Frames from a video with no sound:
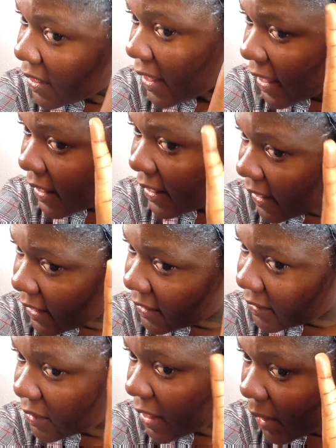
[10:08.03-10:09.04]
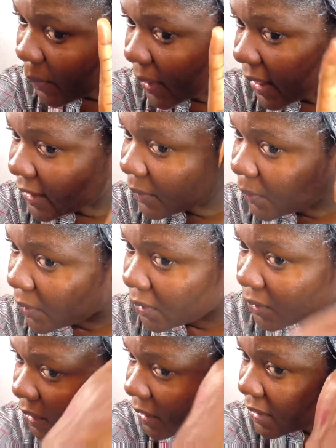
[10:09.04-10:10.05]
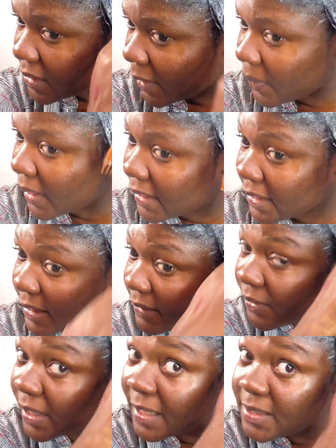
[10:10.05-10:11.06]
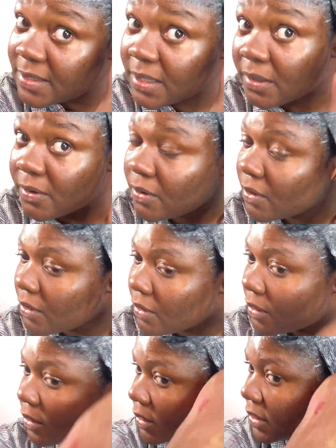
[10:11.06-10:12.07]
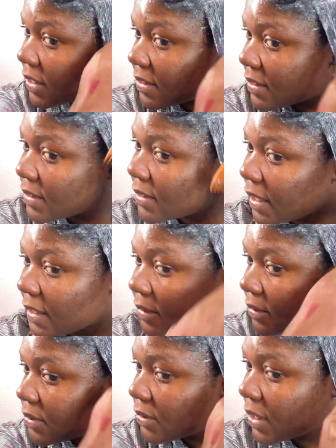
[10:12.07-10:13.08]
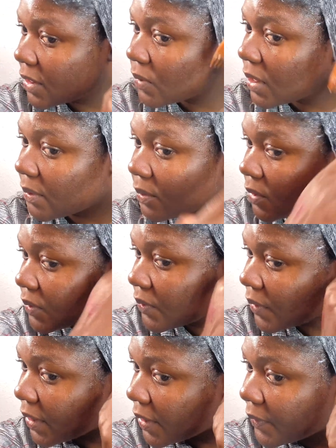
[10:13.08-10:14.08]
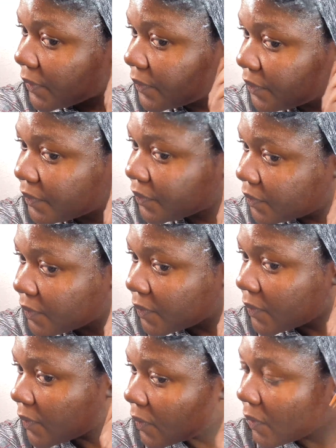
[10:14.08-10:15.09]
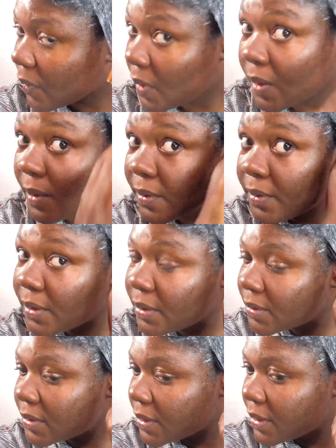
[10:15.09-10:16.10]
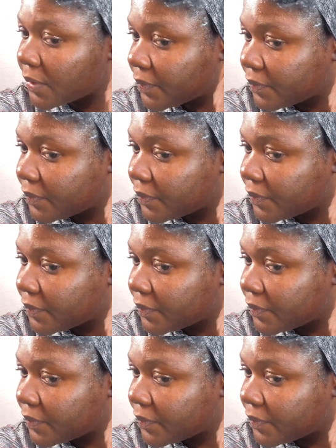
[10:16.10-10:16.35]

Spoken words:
and then apply the product, apply the relaxer on each stand. So that's what I'm doing right now. You can see that.